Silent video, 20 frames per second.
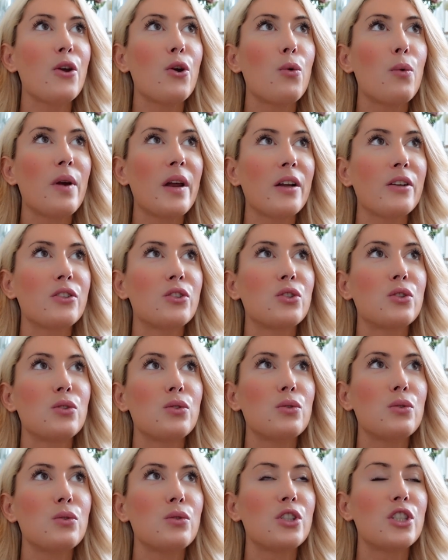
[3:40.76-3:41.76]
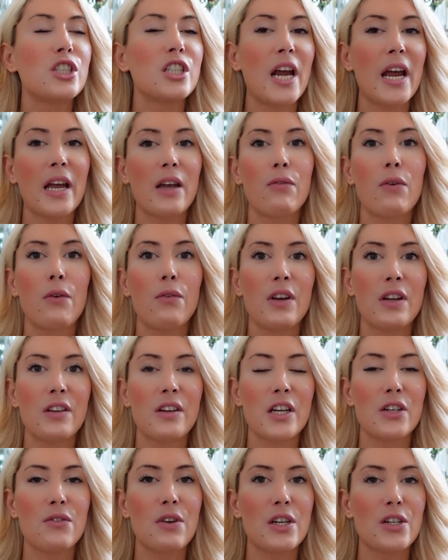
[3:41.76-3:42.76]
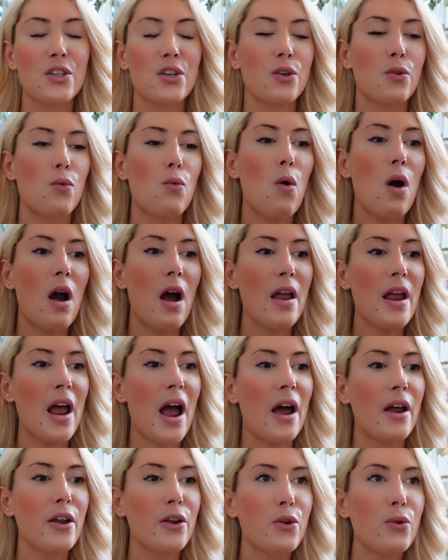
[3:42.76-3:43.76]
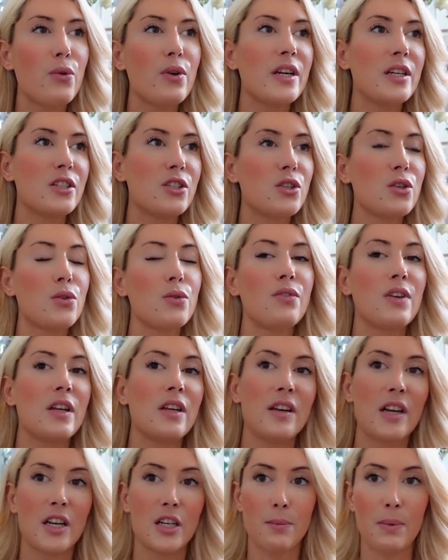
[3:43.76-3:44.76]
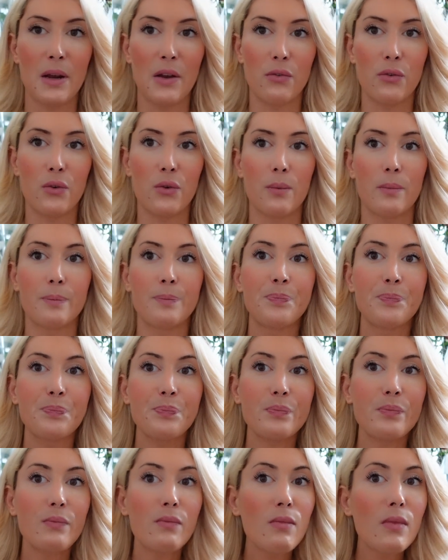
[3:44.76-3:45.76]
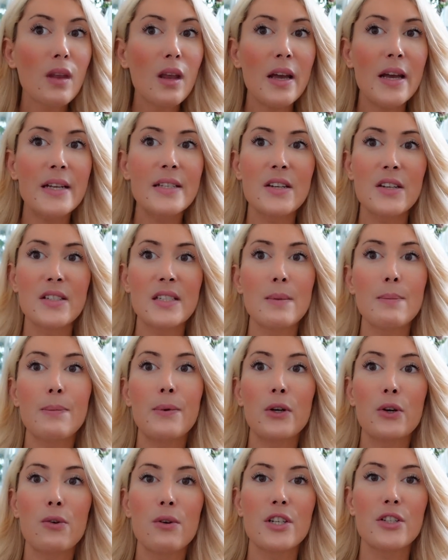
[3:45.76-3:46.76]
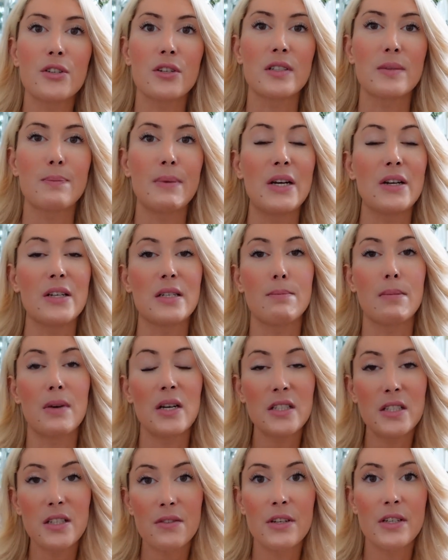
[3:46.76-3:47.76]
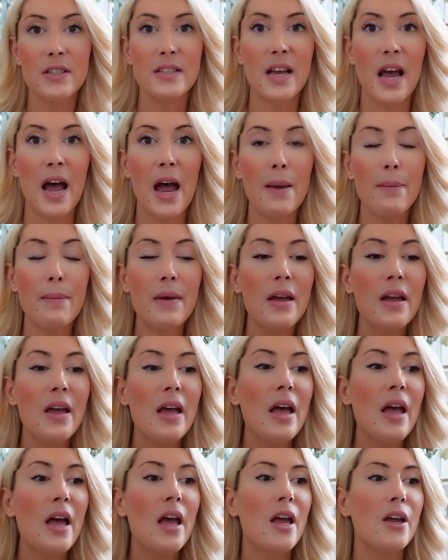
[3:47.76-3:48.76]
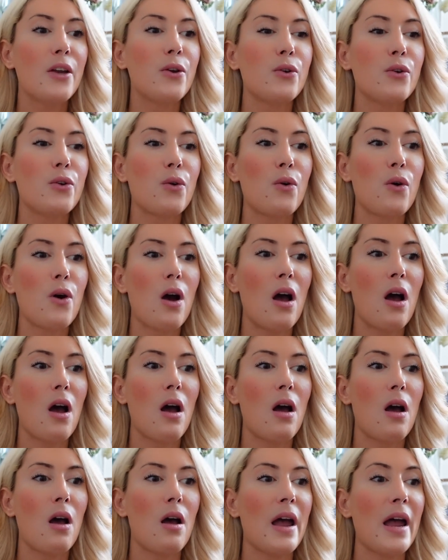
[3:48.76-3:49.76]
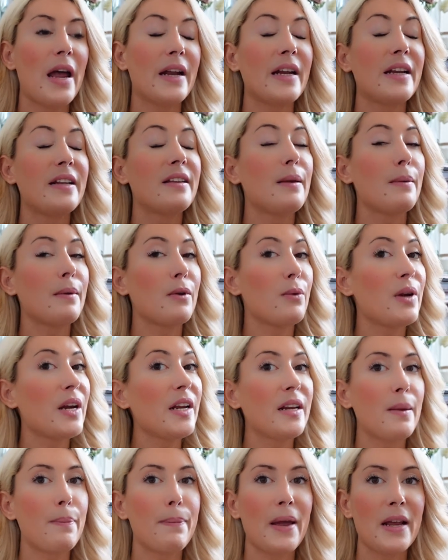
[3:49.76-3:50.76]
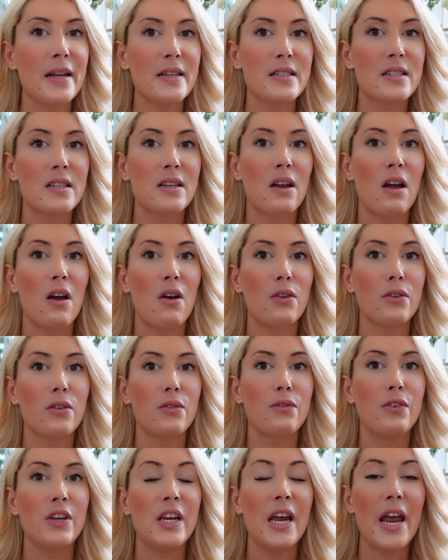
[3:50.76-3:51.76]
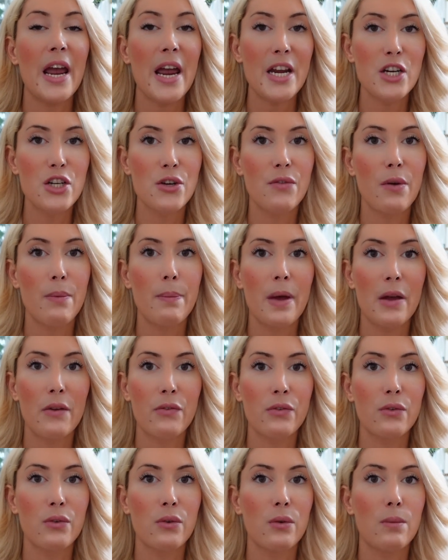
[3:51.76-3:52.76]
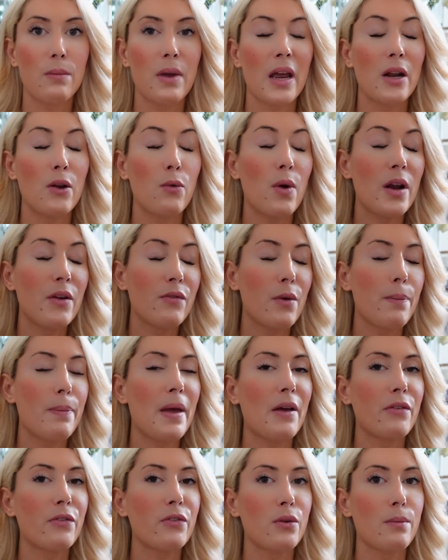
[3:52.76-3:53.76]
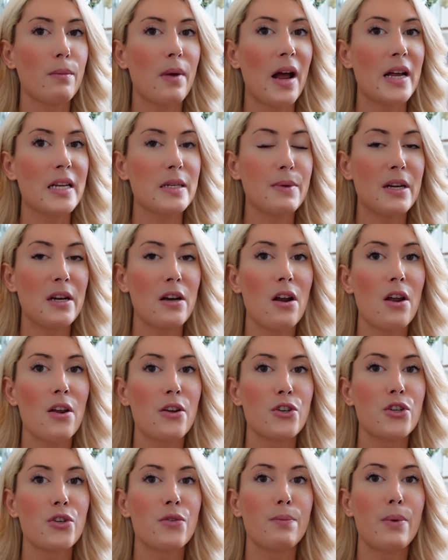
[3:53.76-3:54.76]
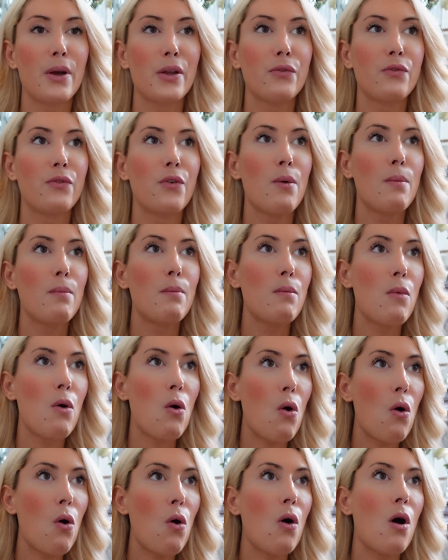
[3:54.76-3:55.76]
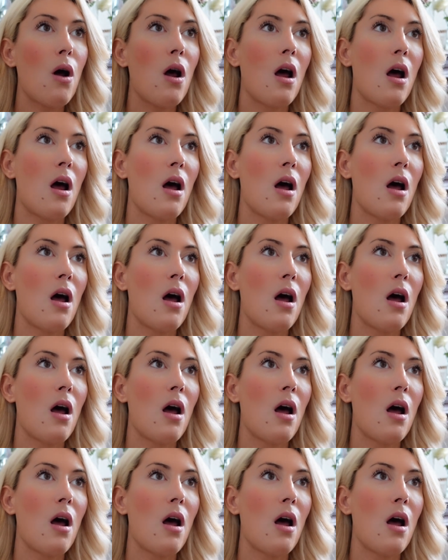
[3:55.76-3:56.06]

going to check the vintage version? Why are you into vintage perfume? It's a simple question, because most of the time, you know, and it really depends on the age of the perfume and when the perfume has been launched. But the more,